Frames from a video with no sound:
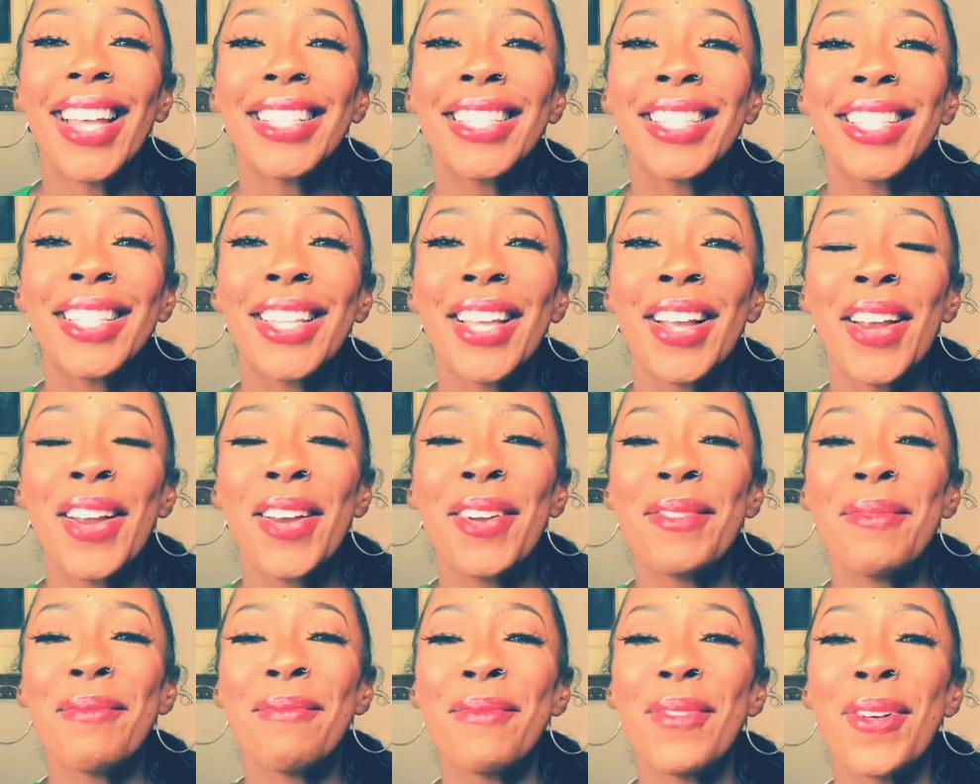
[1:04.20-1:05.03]

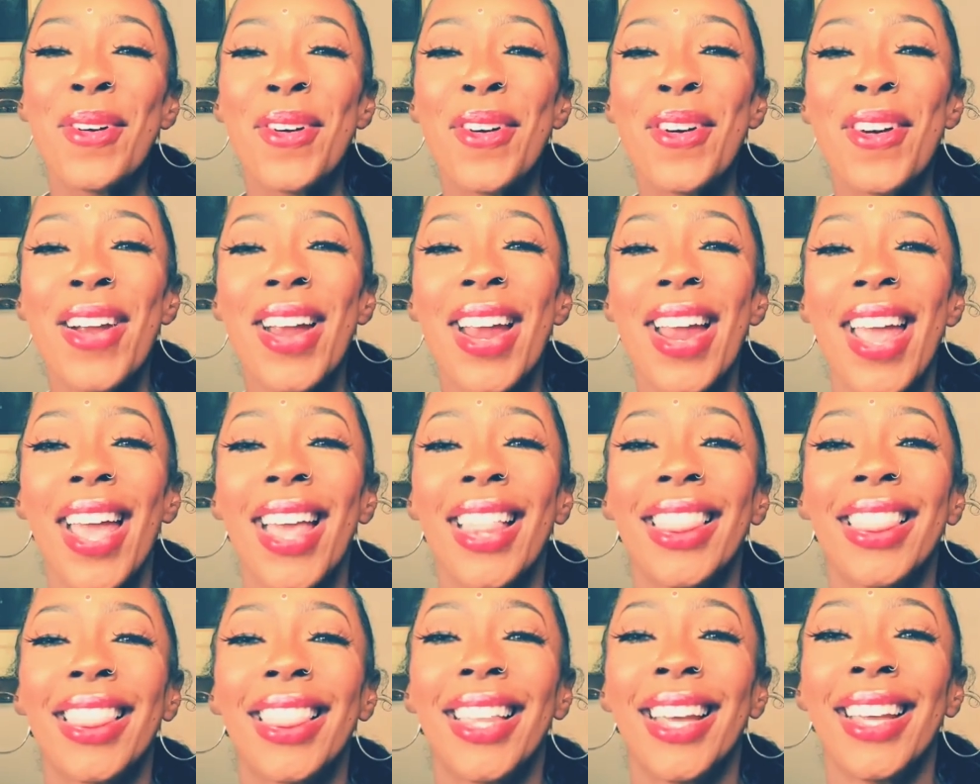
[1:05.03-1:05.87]
learn more
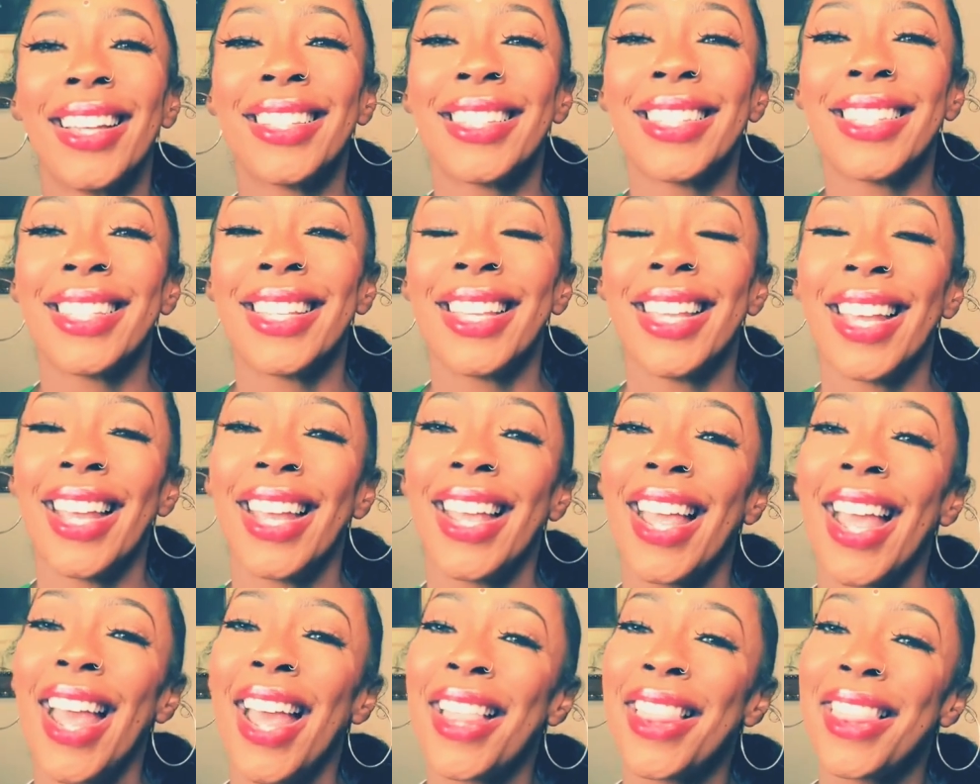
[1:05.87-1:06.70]
and let's
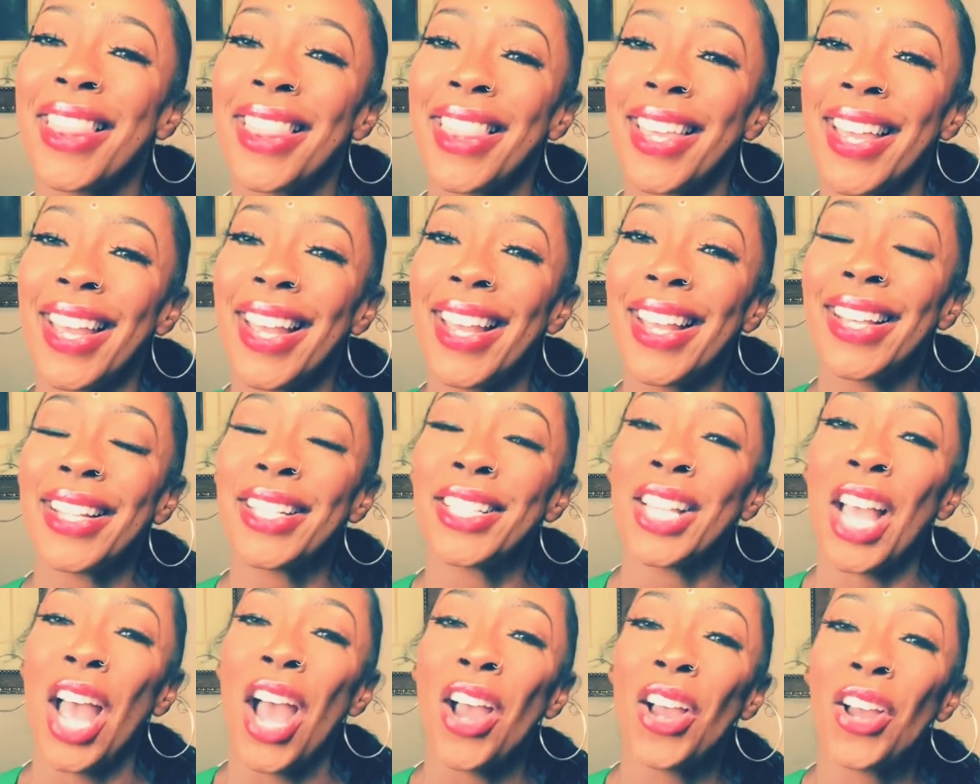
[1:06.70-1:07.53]
get
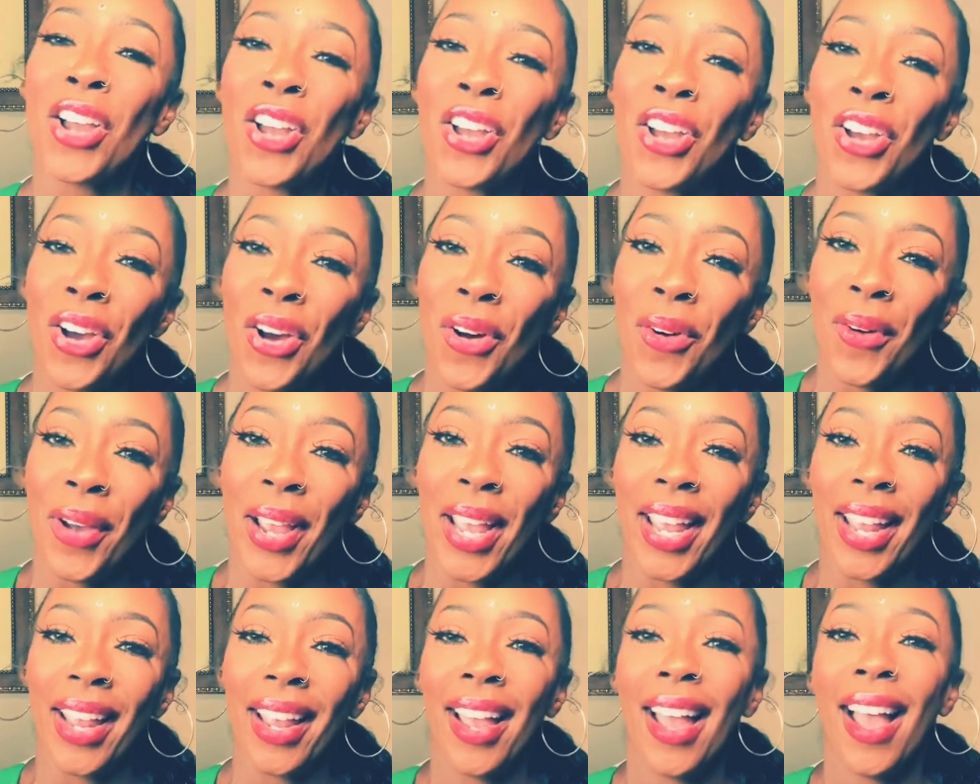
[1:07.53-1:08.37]
things
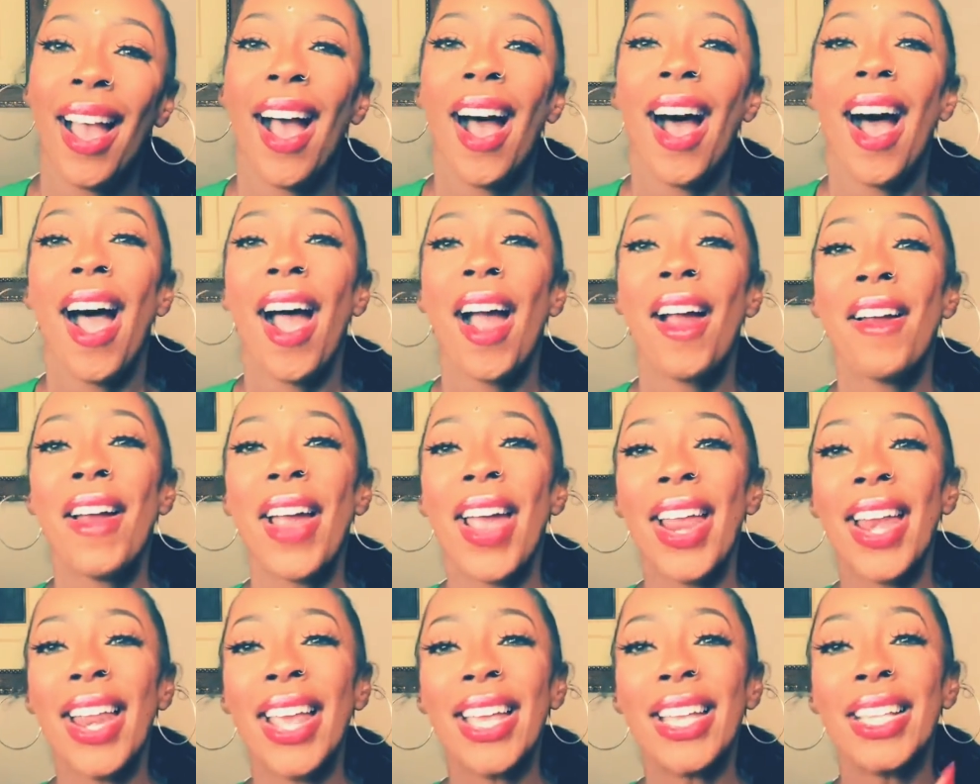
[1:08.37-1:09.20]
going.
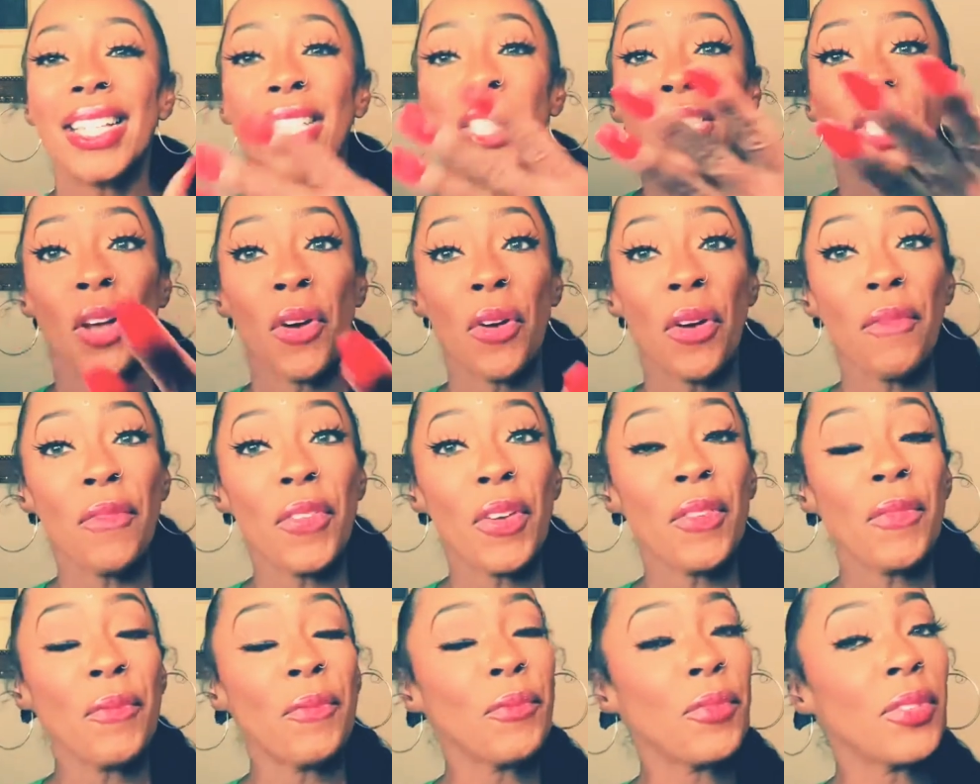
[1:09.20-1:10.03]
Alrighty, so if
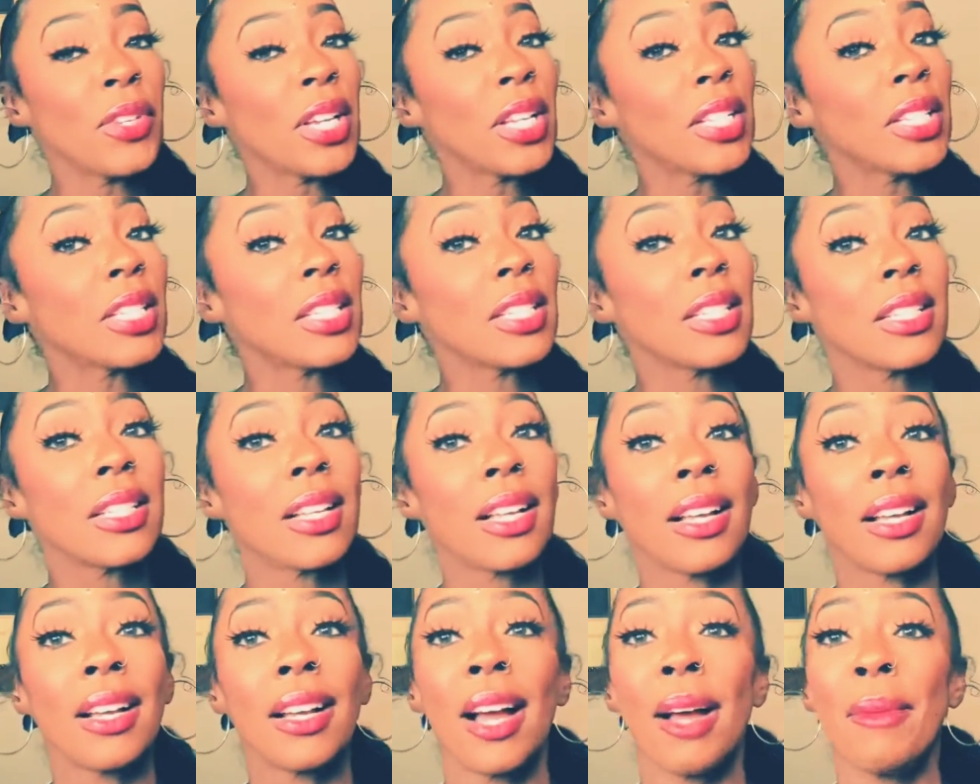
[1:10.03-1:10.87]
you've just
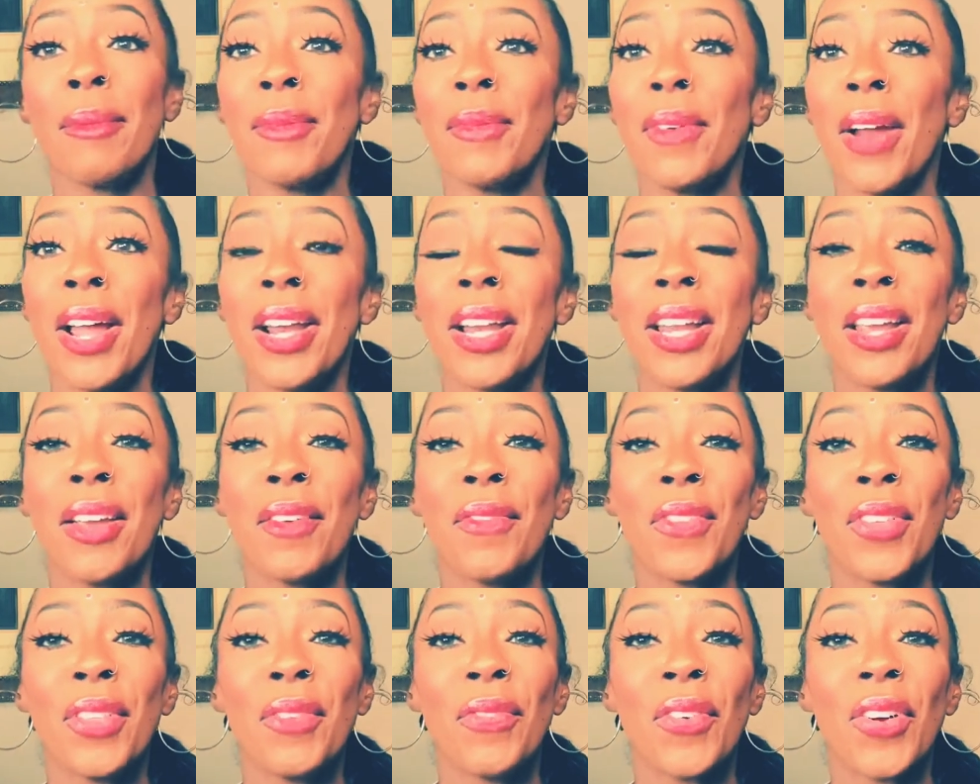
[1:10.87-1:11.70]
come around here
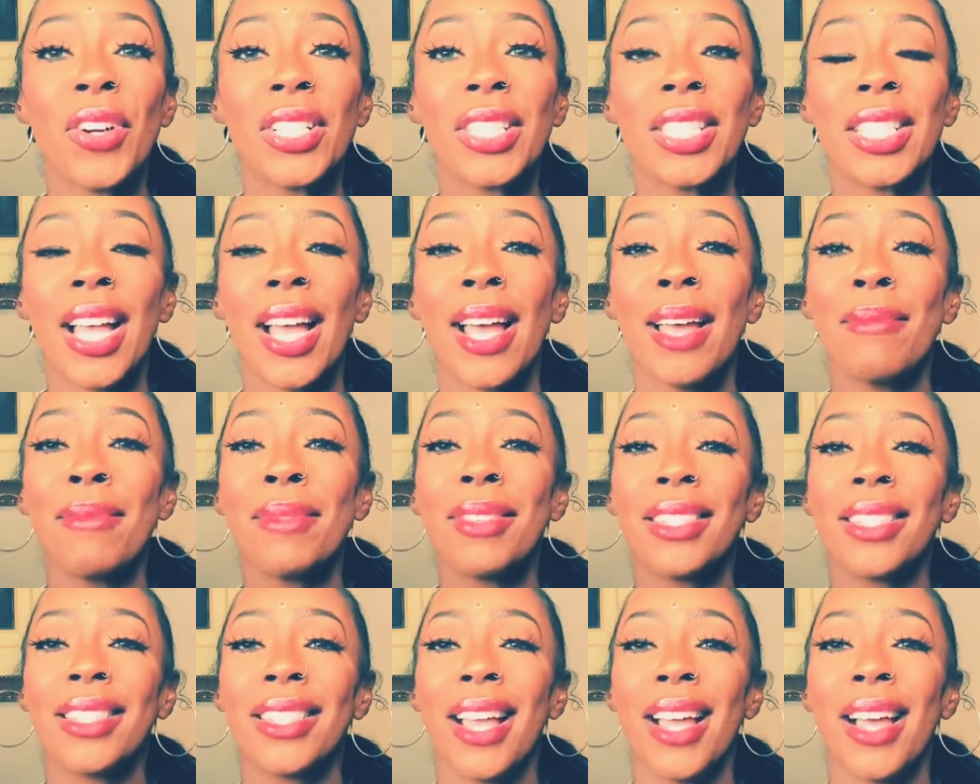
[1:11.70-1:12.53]
for the first time,
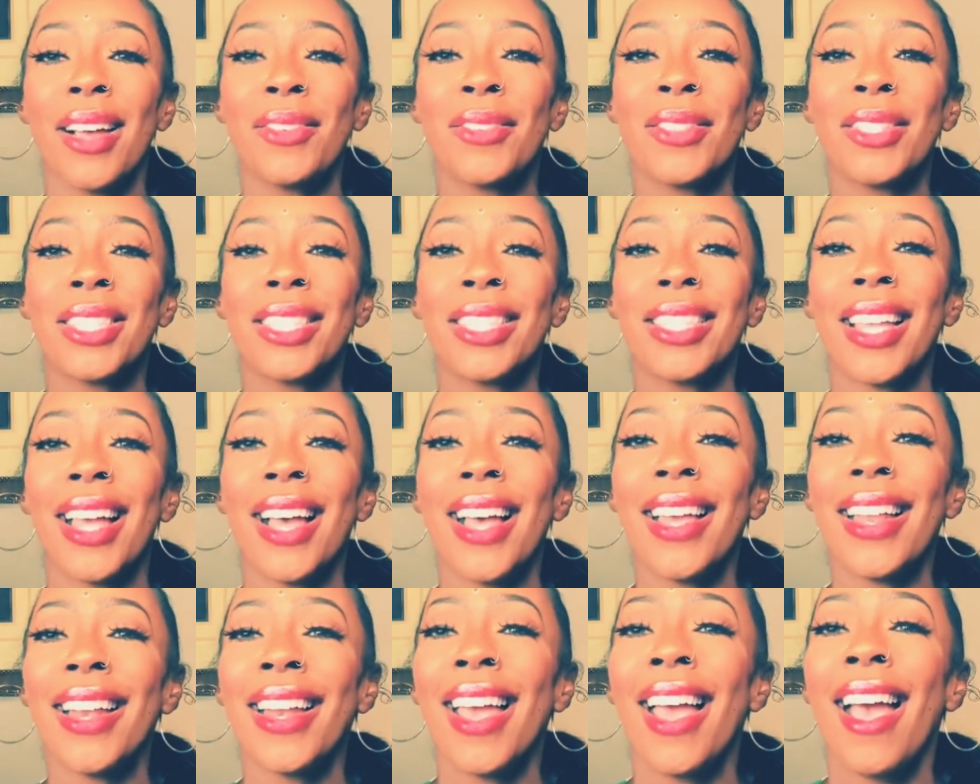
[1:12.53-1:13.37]
this is how it's
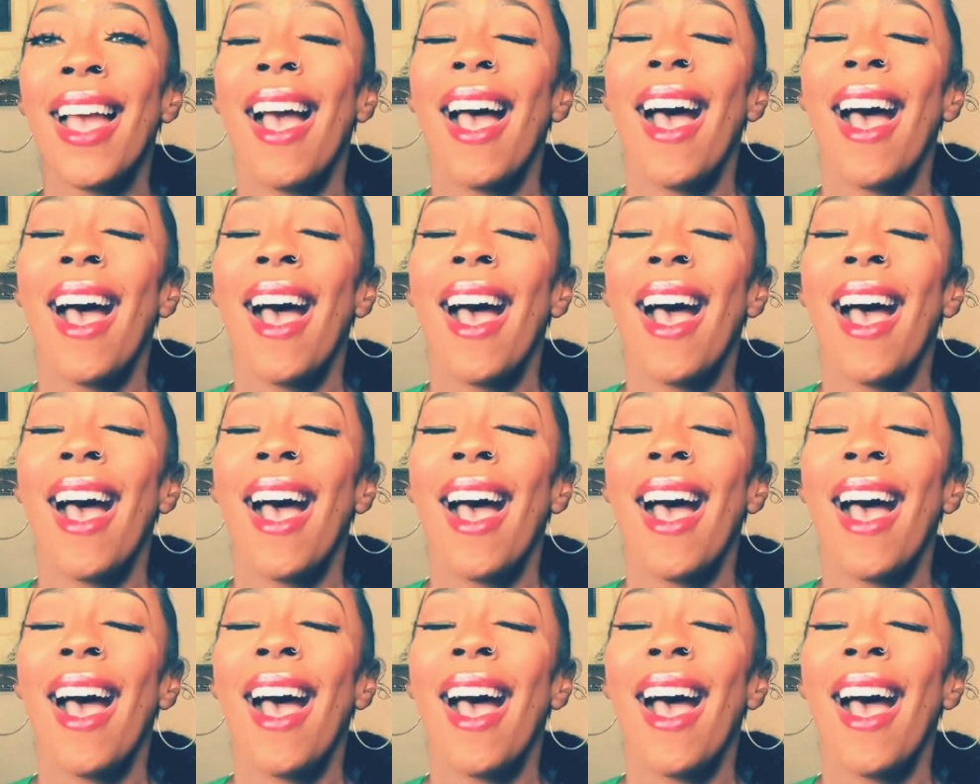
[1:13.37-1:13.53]
done.